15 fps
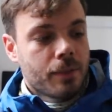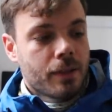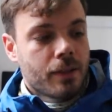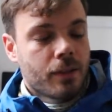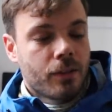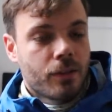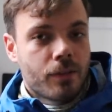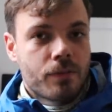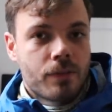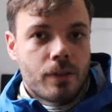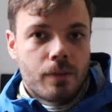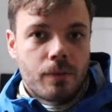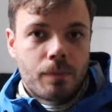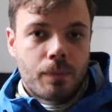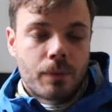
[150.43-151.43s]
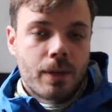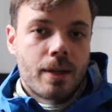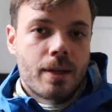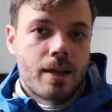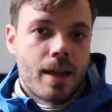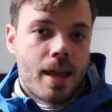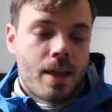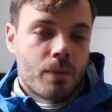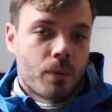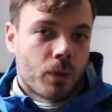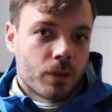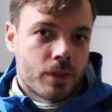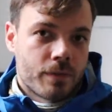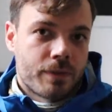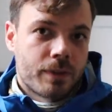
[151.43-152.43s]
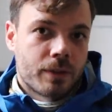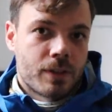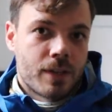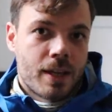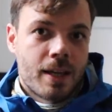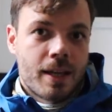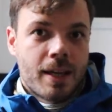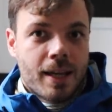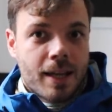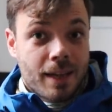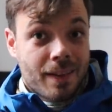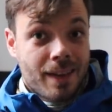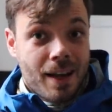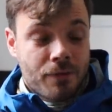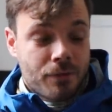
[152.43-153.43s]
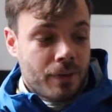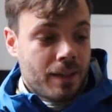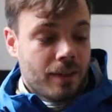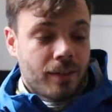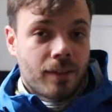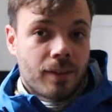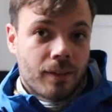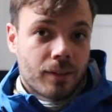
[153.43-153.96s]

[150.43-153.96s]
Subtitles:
because if you bring a water filter and that freezes,